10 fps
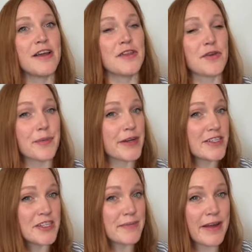They were pretty
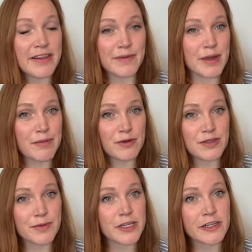cheap and the paper was
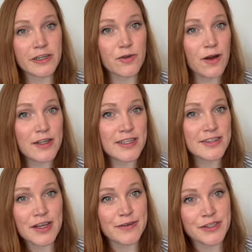pretty good quality,
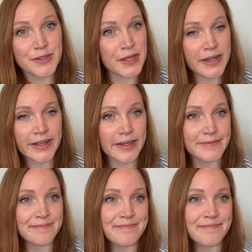so I would do that again.